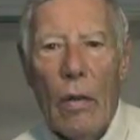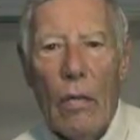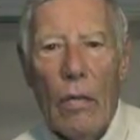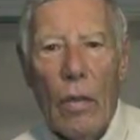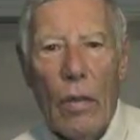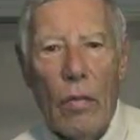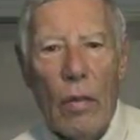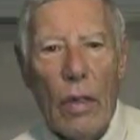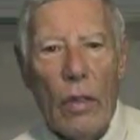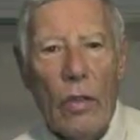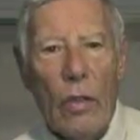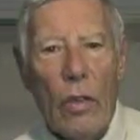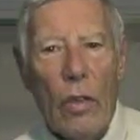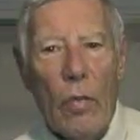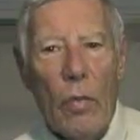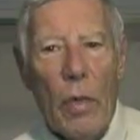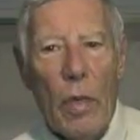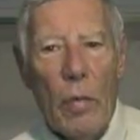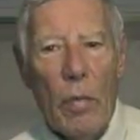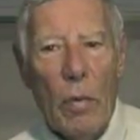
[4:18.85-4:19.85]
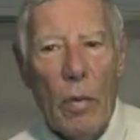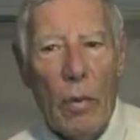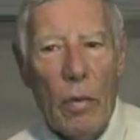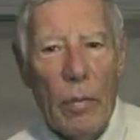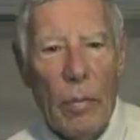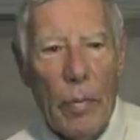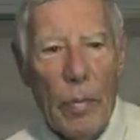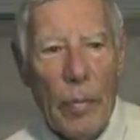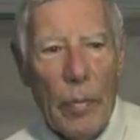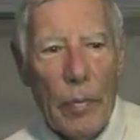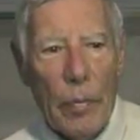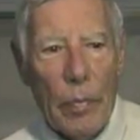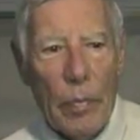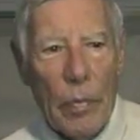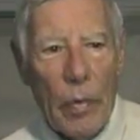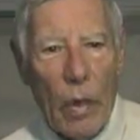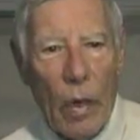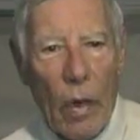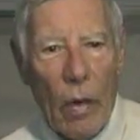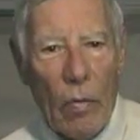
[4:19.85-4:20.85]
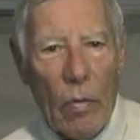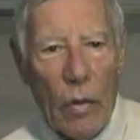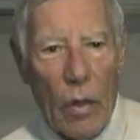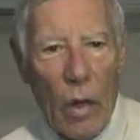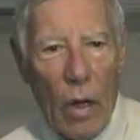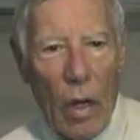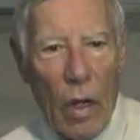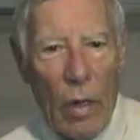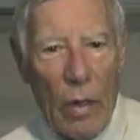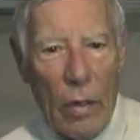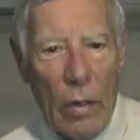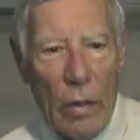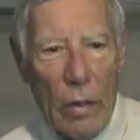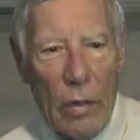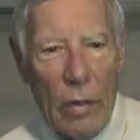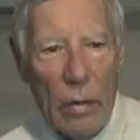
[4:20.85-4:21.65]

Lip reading: for the rest of the people of God.